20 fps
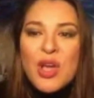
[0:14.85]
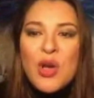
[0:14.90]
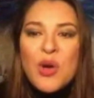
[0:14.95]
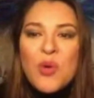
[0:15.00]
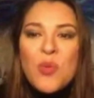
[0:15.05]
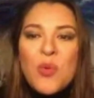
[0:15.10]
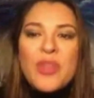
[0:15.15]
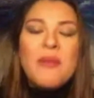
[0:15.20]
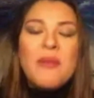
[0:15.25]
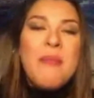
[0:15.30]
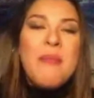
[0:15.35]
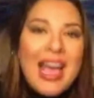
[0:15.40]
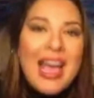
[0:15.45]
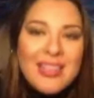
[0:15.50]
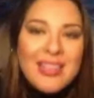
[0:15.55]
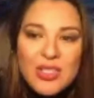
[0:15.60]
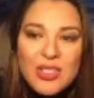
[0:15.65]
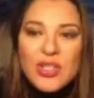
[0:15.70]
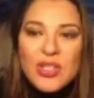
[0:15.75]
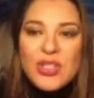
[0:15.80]
with a
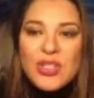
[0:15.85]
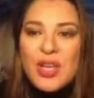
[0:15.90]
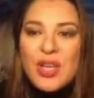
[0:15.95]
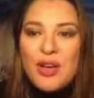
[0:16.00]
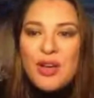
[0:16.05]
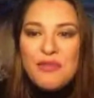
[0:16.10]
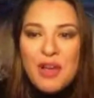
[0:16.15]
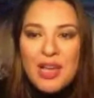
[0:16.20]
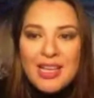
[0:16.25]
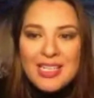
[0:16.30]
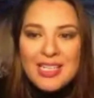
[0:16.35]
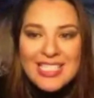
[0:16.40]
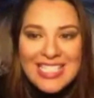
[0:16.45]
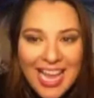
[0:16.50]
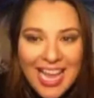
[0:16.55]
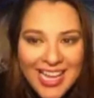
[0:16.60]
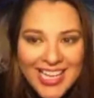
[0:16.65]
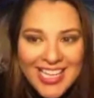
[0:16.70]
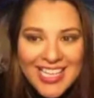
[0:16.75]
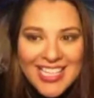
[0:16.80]
Master's of
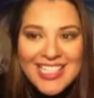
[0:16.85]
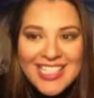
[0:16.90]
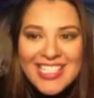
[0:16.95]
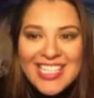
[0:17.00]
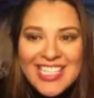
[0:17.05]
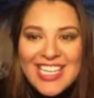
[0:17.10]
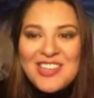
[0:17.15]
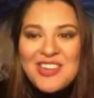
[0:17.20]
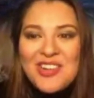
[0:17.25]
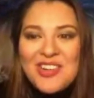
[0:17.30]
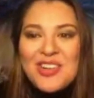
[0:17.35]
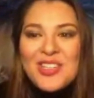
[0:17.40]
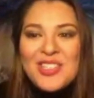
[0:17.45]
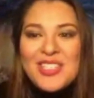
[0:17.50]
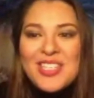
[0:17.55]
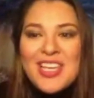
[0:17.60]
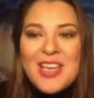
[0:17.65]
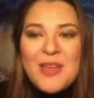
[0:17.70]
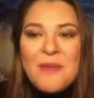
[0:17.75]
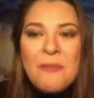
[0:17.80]
Science in
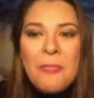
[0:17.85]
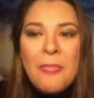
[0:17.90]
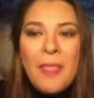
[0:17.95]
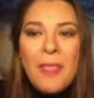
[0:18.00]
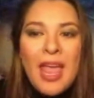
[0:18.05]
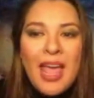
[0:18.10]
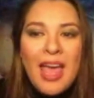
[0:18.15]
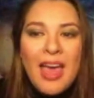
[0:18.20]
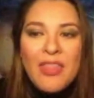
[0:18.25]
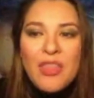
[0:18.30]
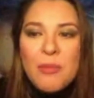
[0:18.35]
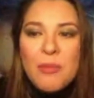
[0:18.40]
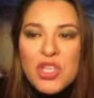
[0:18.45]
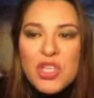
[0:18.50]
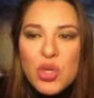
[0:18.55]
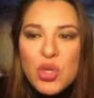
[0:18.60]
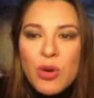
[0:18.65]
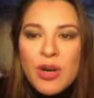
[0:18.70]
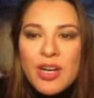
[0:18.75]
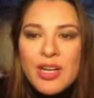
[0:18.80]
Nursing. And the
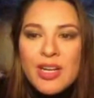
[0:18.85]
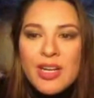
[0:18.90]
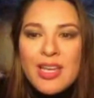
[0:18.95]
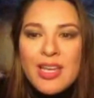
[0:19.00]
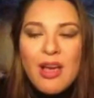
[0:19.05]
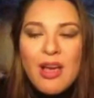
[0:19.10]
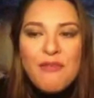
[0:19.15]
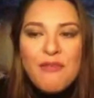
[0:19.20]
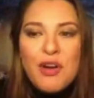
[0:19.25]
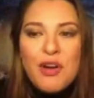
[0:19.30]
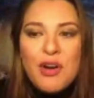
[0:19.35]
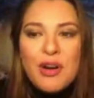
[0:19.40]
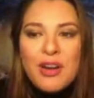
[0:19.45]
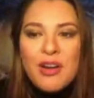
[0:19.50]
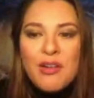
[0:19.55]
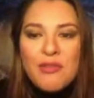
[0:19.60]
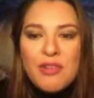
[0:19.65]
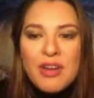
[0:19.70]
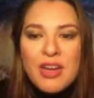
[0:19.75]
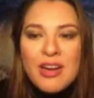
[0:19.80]
majority of her
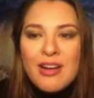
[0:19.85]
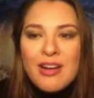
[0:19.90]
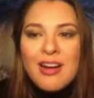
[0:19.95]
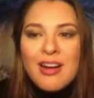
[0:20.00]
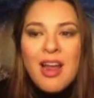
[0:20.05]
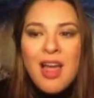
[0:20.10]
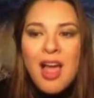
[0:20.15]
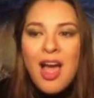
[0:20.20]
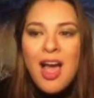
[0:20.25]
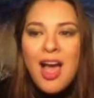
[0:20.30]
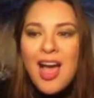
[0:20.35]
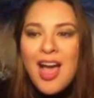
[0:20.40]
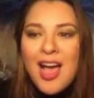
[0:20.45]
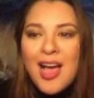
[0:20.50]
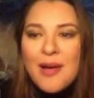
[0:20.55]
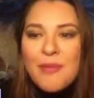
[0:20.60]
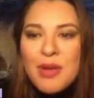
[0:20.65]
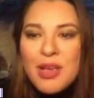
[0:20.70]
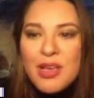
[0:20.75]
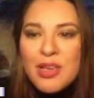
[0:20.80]
career,
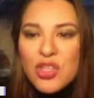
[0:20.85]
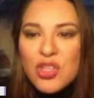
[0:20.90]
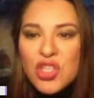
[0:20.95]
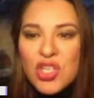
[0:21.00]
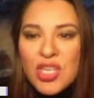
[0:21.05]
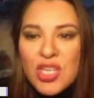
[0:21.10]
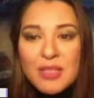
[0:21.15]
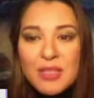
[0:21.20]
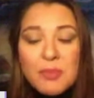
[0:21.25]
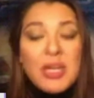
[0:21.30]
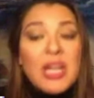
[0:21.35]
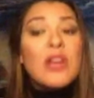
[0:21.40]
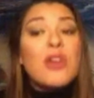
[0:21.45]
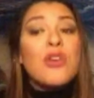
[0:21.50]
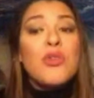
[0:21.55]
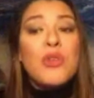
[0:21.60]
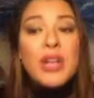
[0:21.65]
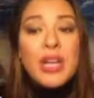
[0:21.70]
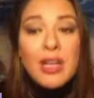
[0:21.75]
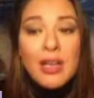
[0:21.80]
she has been a
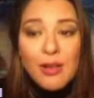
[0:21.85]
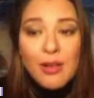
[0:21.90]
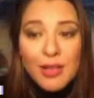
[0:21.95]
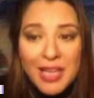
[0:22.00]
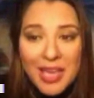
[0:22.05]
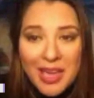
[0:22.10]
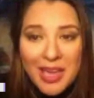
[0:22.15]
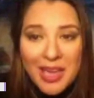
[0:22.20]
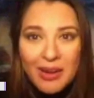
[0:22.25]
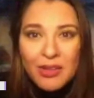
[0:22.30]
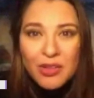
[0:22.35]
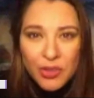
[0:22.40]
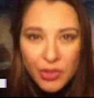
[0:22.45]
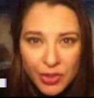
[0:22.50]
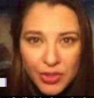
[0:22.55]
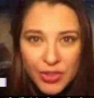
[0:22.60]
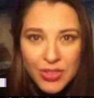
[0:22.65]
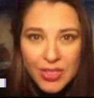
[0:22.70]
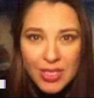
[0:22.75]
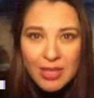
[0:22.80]
critical care
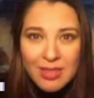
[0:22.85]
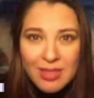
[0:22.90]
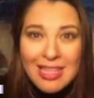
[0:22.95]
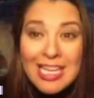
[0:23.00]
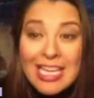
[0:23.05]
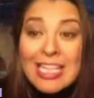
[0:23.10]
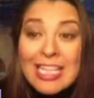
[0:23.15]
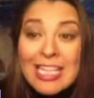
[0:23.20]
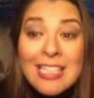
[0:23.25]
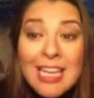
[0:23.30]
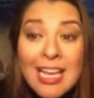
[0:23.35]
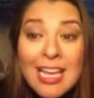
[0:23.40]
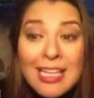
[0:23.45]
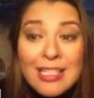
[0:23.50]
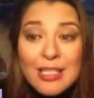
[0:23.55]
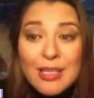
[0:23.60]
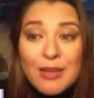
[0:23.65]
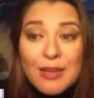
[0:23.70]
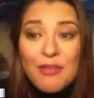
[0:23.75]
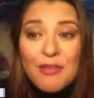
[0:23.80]
nurse in the
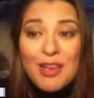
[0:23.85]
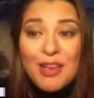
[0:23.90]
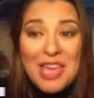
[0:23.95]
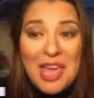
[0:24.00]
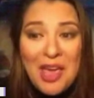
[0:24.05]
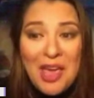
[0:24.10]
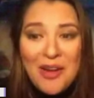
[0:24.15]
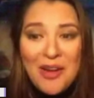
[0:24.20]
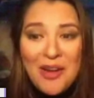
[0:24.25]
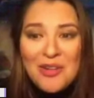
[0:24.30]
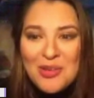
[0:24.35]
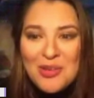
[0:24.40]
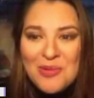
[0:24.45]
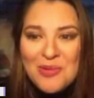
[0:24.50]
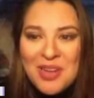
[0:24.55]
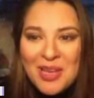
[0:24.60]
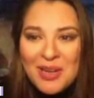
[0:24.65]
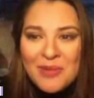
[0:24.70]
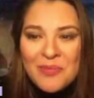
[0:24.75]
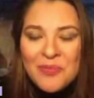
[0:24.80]
intensive care
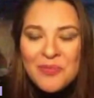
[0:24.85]
unit.